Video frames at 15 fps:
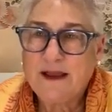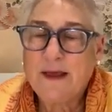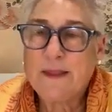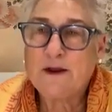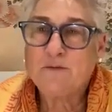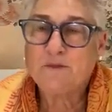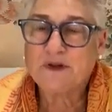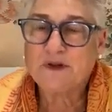And
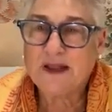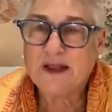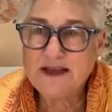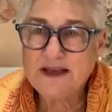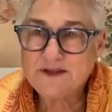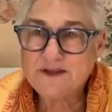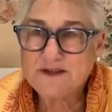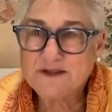then
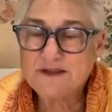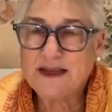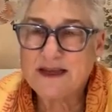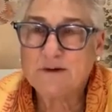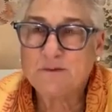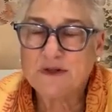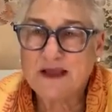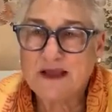bless
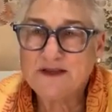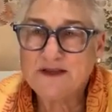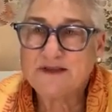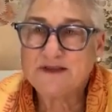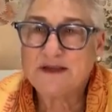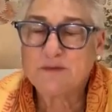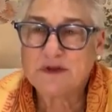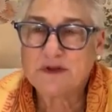and
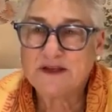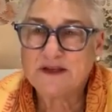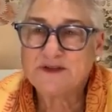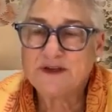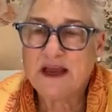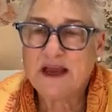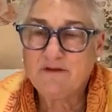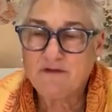bless and
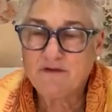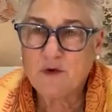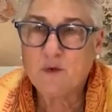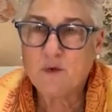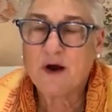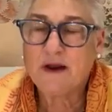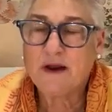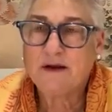bless
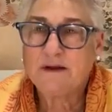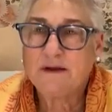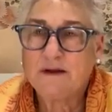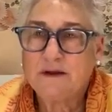everyone